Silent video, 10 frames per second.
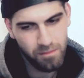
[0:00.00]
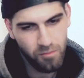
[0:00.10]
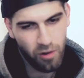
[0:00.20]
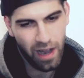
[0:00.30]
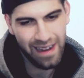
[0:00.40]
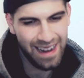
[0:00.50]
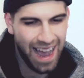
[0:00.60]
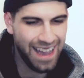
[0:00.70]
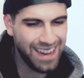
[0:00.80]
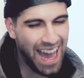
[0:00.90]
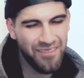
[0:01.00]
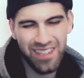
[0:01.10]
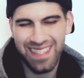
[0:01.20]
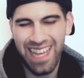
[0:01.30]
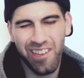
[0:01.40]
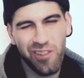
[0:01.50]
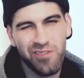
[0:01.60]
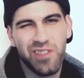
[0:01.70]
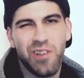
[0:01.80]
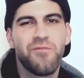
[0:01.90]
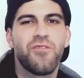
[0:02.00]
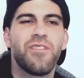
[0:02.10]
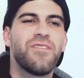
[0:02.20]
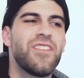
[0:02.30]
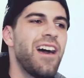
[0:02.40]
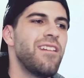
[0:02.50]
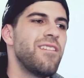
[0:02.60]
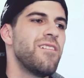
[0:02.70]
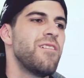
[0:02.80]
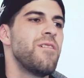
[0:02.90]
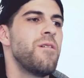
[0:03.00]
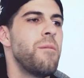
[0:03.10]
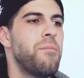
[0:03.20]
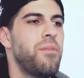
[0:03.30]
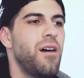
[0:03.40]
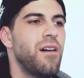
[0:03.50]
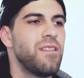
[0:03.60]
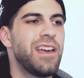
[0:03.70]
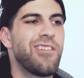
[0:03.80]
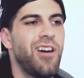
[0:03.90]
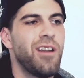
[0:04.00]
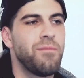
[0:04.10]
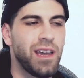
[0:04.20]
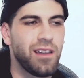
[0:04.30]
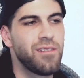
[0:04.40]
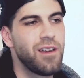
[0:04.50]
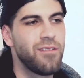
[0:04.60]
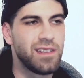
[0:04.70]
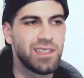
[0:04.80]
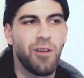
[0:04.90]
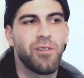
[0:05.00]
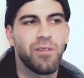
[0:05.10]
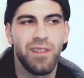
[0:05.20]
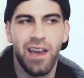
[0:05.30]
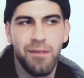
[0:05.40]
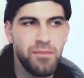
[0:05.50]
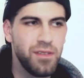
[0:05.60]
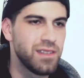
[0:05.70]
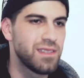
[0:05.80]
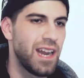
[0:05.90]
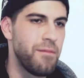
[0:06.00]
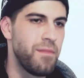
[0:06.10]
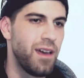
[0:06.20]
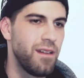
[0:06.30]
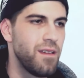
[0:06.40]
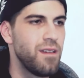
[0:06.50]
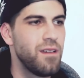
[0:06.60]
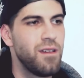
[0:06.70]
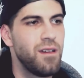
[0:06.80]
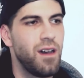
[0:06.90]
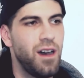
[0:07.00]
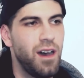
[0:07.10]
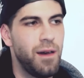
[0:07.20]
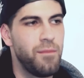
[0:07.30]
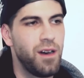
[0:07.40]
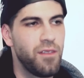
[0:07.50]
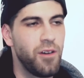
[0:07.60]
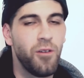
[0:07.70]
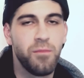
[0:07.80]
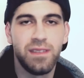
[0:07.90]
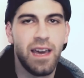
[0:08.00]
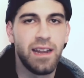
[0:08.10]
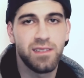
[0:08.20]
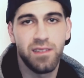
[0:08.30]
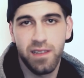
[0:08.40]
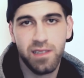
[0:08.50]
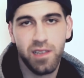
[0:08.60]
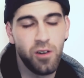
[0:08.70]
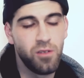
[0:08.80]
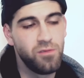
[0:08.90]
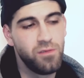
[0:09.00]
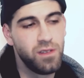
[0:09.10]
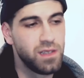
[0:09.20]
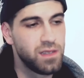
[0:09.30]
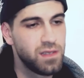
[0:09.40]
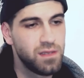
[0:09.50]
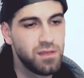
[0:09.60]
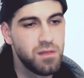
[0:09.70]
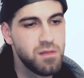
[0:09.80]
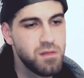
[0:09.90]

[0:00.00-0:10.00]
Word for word: well, I didn't, I didn't have this technical term for it then, but later on in my career, when I started working with Hypebeast and I met um, uh, the homie Dennis Todisco, who is